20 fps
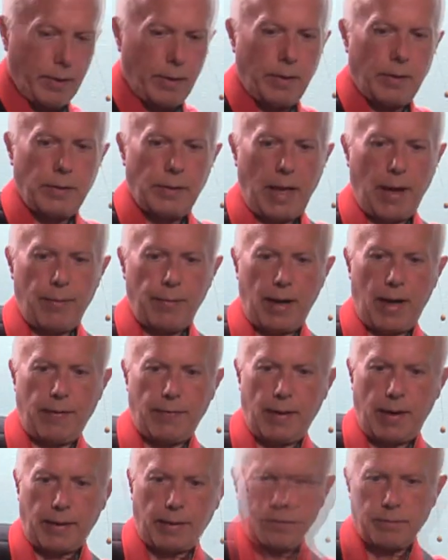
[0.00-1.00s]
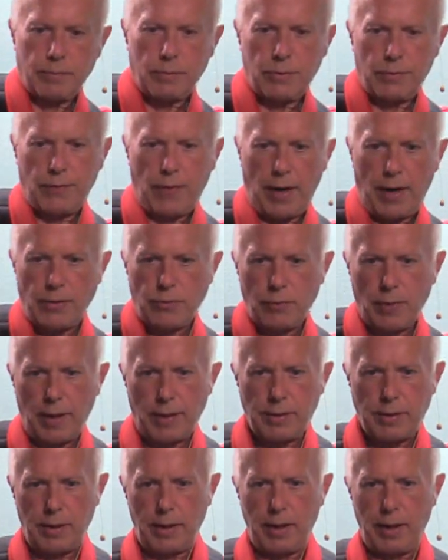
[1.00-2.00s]
That would have that device
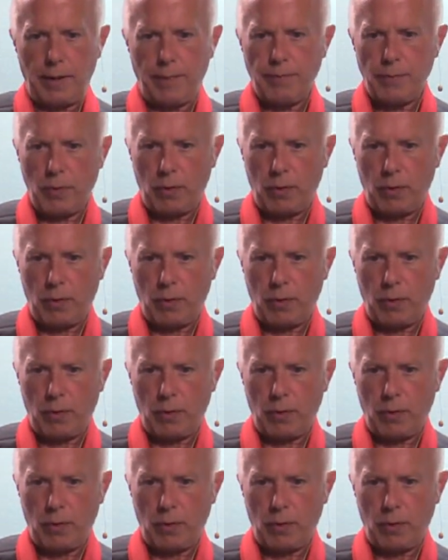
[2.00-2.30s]
right there.